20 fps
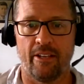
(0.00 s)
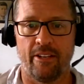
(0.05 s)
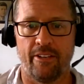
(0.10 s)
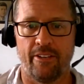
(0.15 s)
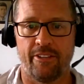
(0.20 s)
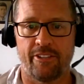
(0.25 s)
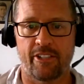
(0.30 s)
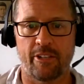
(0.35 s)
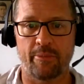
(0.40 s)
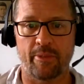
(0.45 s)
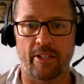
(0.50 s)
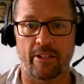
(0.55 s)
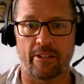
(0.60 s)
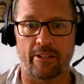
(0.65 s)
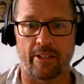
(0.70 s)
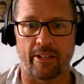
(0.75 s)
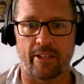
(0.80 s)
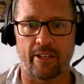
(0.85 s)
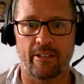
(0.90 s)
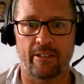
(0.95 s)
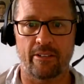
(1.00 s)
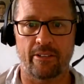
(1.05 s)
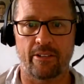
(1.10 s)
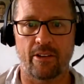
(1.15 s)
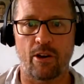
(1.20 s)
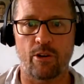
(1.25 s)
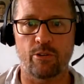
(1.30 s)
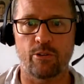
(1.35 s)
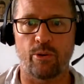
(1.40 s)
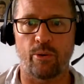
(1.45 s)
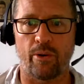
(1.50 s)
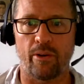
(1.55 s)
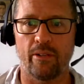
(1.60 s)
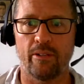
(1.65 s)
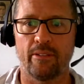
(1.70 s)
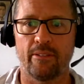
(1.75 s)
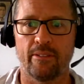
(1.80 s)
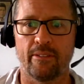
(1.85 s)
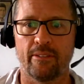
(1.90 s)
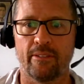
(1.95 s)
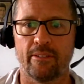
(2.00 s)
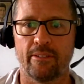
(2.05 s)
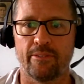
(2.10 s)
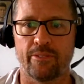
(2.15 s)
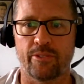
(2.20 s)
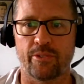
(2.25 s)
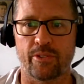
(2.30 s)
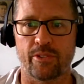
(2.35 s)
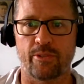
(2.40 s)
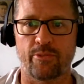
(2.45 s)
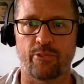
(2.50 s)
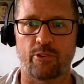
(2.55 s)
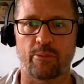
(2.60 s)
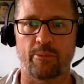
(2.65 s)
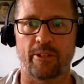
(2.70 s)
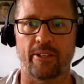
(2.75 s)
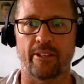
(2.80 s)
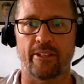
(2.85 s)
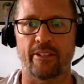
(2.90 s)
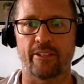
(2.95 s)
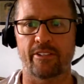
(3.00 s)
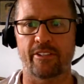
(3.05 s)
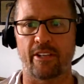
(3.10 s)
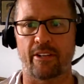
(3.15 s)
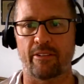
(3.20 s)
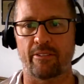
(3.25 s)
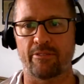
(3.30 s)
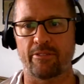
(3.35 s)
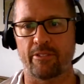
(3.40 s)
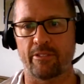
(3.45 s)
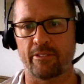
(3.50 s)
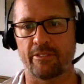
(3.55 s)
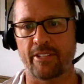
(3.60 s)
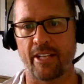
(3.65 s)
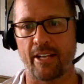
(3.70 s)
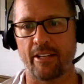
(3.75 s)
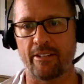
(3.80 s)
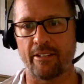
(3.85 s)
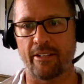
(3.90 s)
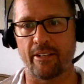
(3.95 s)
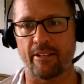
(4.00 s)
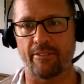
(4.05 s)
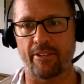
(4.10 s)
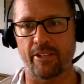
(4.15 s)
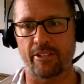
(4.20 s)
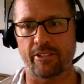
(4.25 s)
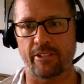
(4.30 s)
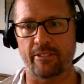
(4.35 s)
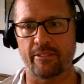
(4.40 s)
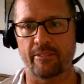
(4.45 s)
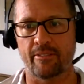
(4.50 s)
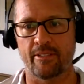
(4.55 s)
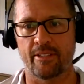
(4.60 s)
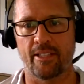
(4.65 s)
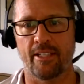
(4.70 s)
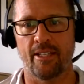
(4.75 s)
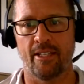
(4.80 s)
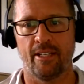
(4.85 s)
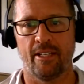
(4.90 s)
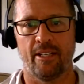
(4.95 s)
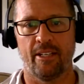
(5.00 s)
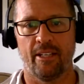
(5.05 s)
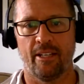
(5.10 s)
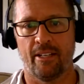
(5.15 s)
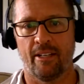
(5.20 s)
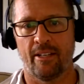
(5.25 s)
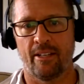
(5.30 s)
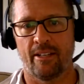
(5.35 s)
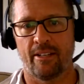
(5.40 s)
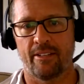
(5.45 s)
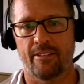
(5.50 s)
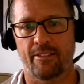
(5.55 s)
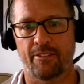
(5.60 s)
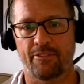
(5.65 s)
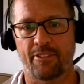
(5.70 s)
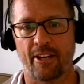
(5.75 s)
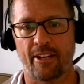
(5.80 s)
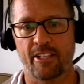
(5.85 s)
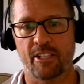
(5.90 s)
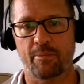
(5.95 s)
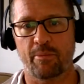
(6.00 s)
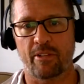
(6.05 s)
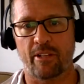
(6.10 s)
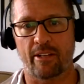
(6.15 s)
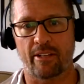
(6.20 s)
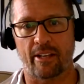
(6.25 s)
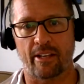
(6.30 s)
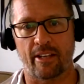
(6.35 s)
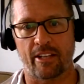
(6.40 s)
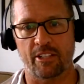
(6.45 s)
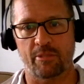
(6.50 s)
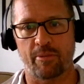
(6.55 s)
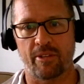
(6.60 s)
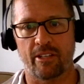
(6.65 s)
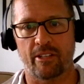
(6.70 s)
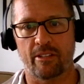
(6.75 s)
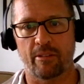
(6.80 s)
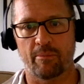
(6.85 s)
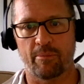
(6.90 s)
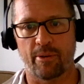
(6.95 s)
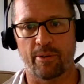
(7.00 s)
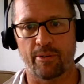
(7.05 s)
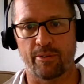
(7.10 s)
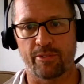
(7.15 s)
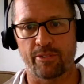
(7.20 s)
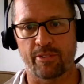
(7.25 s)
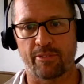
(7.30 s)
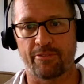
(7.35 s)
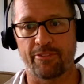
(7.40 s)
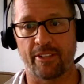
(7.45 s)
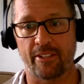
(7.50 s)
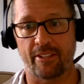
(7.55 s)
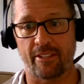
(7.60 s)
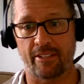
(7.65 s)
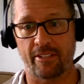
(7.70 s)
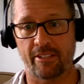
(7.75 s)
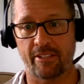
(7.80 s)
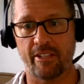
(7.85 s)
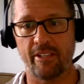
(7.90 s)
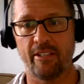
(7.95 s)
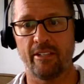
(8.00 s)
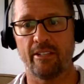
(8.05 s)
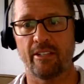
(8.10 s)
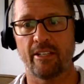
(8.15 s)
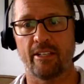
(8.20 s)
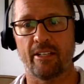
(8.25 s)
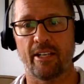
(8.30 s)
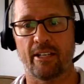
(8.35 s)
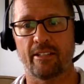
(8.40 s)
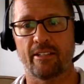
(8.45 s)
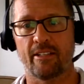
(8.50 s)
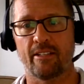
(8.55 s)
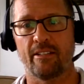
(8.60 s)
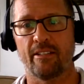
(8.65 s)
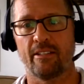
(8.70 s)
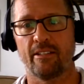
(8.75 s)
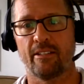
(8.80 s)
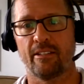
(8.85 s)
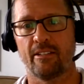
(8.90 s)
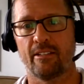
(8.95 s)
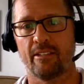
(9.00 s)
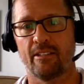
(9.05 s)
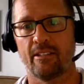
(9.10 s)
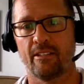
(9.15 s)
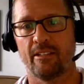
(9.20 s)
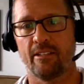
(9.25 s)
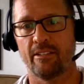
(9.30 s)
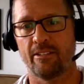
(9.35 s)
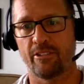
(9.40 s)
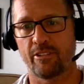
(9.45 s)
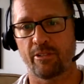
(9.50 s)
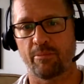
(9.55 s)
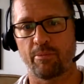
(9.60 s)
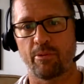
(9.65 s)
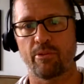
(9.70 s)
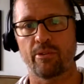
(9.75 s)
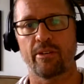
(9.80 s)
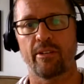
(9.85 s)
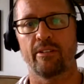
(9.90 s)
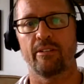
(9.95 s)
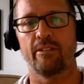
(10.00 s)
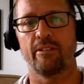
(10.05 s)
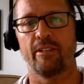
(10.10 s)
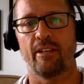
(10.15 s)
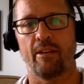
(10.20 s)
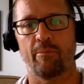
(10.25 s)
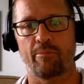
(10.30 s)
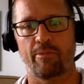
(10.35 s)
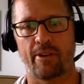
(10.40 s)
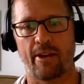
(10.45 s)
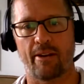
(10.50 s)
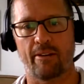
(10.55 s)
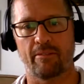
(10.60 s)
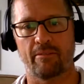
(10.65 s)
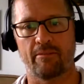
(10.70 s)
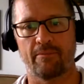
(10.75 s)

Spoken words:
Similarly, COQUAL, which was formerly the Center for Talent Innovation, defines belonging as being composed of feeling seen, connected, supported, and proud.